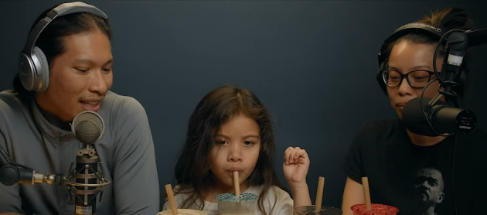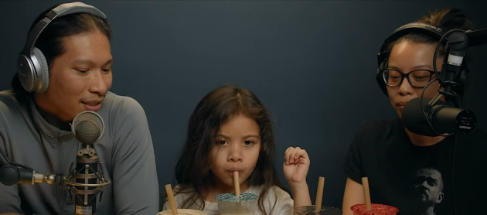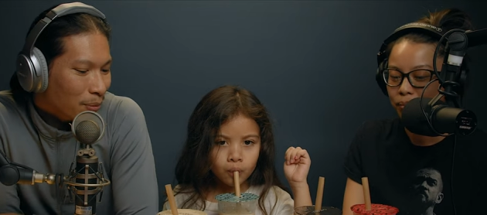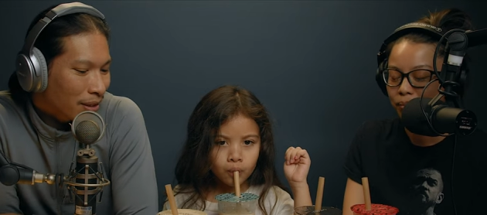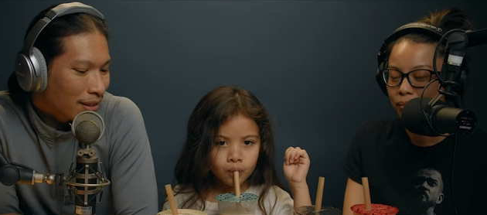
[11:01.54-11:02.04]

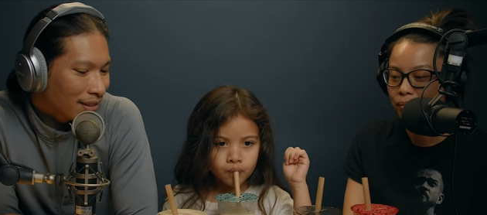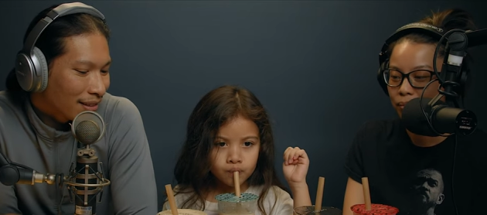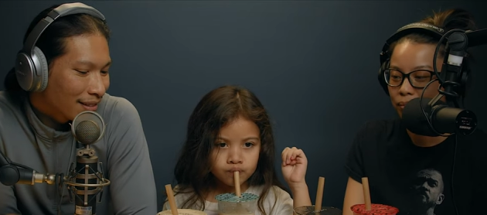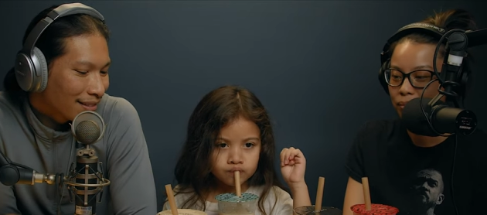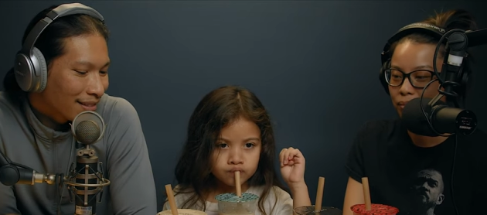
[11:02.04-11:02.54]
Speaker 1: that's what
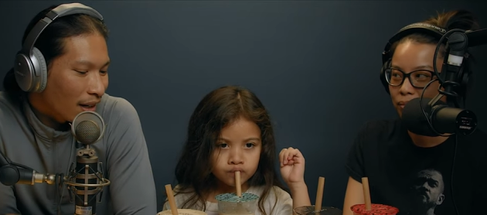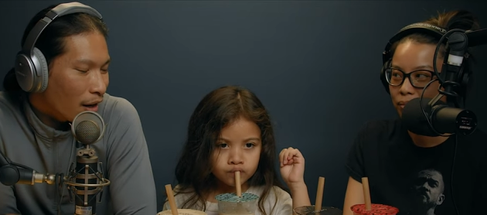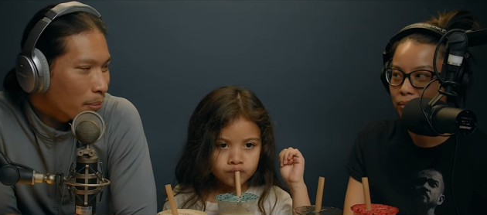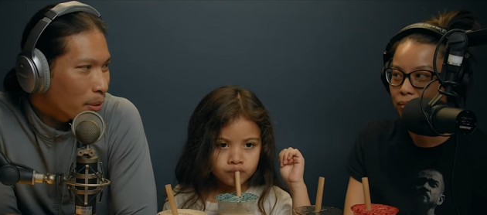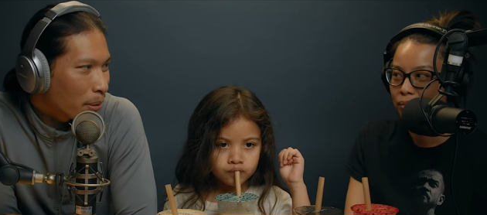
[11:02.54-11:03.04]

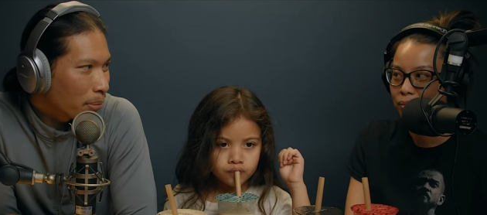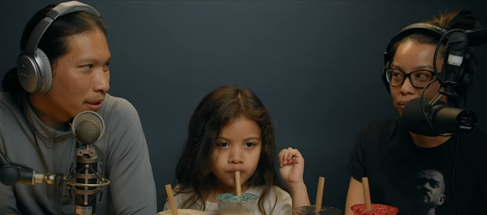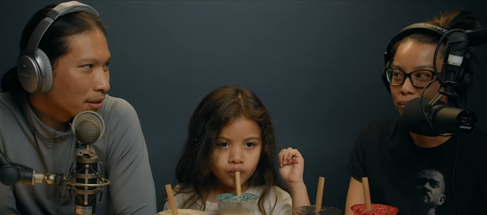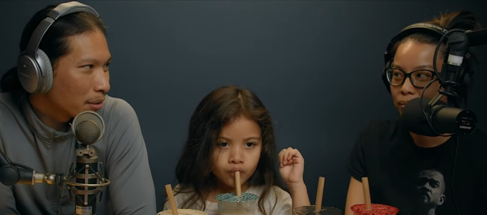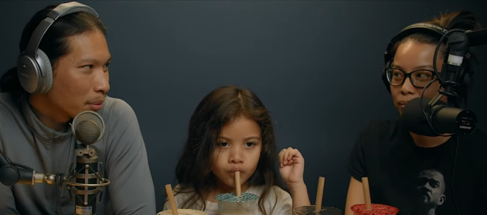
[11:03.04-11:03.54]
all boba
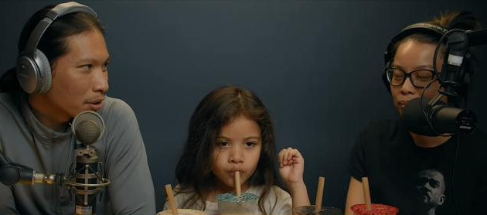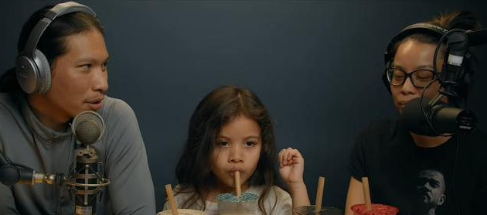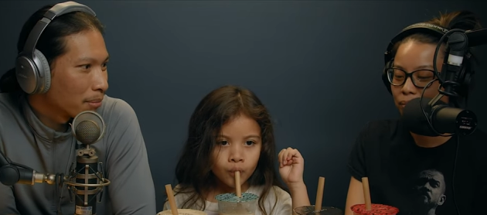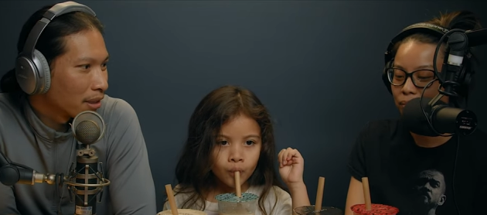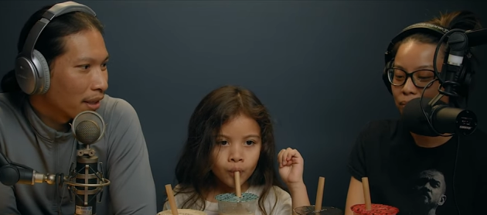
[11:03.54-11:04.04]
plays supposed
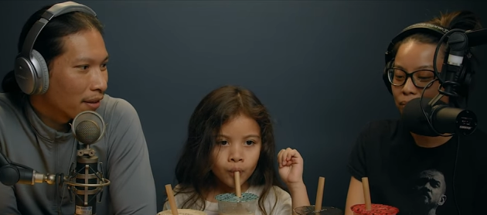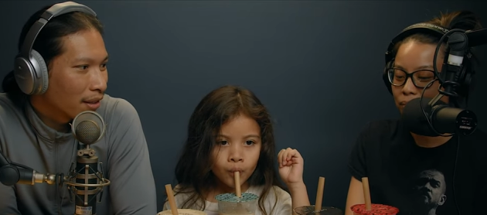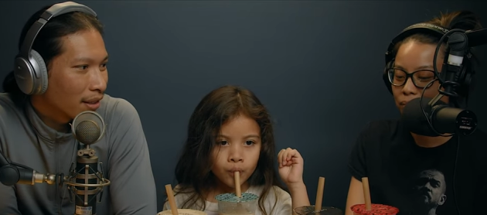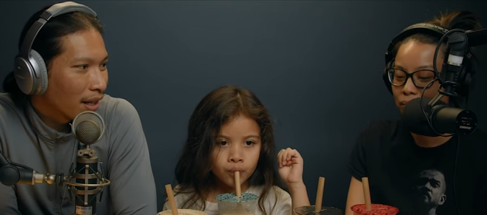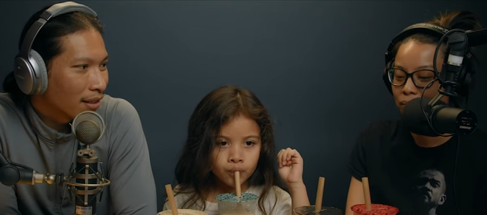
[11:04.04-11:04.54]
to be. I
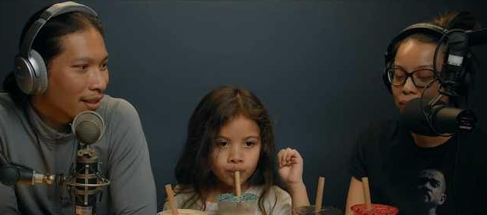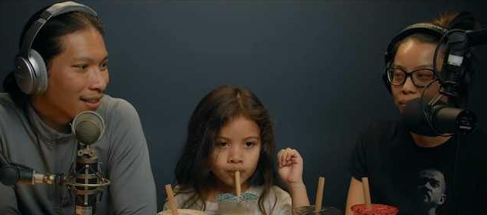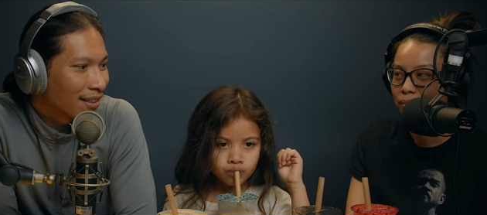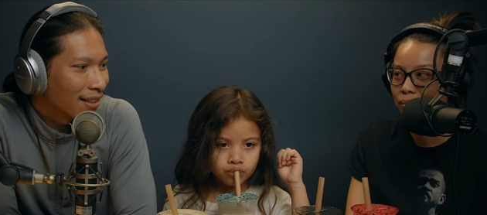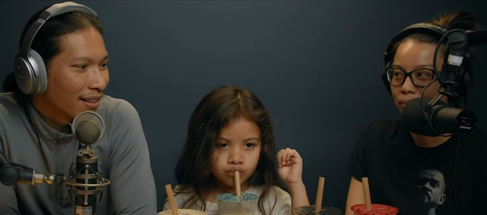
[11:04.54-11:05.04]
think. I
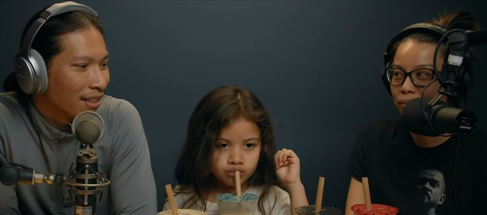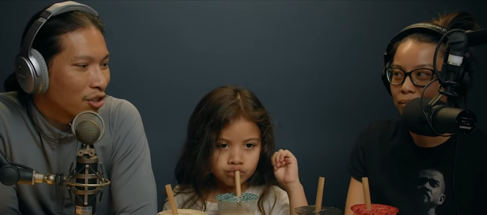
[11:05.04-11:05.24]
think they